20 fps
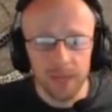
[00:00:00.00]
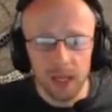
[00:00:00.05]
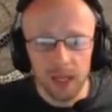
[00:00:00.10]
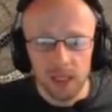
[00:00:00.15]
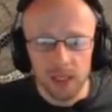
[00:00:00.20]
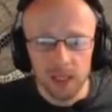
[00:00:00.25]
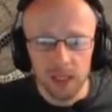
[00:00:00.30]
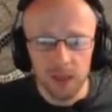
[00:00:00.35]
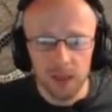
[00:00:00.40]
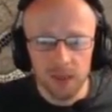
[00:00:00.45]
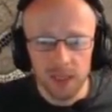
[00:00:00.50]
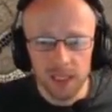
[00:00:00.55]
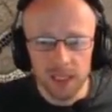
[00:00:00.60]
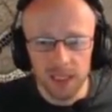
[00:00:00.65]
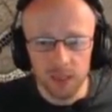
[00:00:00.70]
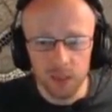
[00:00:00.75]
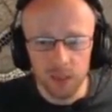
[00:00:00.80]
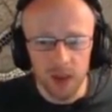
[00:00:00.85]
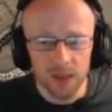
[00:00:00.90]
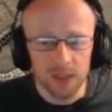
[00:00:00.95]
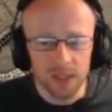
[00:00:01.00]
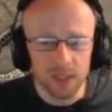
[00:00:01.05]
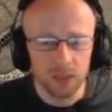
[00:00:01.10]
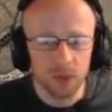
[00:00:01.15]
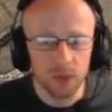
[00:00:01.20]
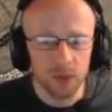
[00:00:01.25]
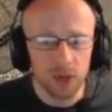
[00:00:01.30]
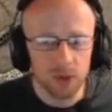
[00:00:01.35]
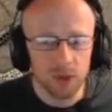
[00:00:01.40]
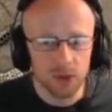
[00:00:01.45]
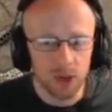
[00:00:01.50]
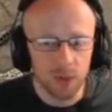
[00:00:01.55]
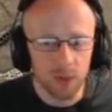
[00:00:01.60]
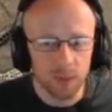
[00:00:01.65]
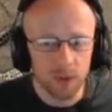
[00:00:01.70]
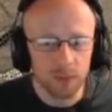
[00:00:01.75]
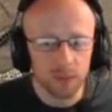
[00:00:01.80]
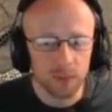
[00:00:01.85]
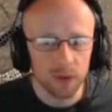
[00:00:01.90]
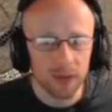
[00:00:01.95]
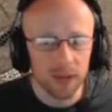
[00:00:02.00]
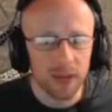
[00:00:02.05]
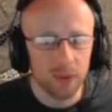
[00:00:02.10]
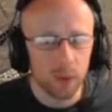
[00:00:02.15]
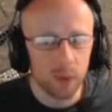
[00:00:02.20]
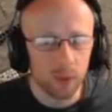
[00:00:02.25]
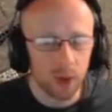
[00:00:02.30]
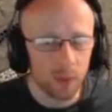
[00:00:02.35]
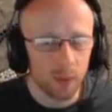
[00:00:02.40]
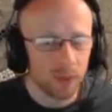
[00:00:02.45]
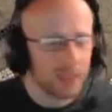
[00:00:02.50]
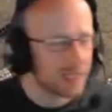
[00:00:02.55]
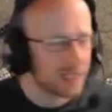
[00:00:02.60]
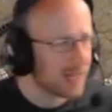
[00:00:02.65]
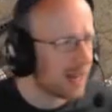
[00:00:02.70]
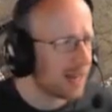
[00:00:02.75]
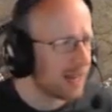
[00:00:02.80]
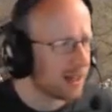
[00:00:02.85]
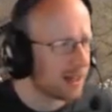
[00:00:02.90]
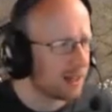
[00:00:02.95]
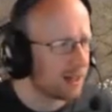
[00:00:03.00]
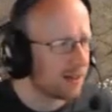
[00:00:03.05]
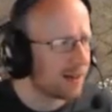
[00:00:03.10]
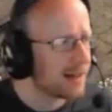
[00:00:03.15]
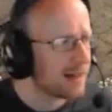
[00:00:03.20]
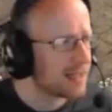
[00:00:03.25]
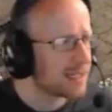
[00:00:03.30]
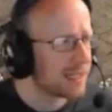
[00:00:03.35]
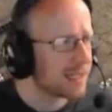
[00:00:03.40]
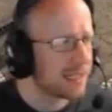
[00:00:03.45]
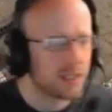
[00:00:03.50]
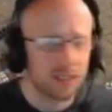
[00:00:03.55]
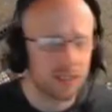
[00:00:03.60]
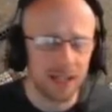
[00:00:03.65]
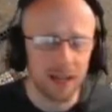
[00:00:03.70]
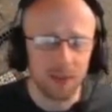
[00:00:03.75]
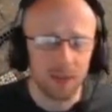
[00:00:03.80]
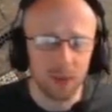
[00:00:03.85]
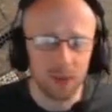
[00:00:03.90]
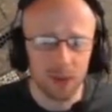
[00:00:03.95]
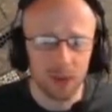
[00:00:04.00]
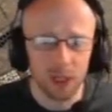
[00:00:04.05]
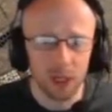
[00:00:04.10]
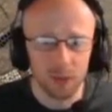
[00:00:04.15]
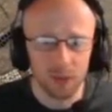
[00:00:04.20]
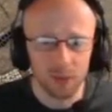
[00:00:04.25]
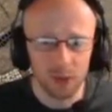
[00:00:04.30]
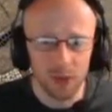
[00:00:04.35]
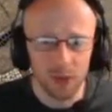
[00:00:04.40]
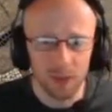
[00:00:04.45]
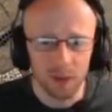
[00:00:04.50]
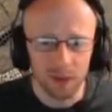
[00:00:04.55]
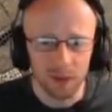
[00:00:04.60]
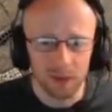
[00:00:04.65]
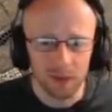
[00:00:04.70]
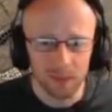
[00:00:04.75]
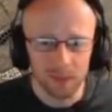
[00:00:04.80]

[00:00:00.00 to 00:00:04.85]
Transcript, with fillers: So this is why this will not drop them, but they will probably die horrendously because they are poorly armed rabble.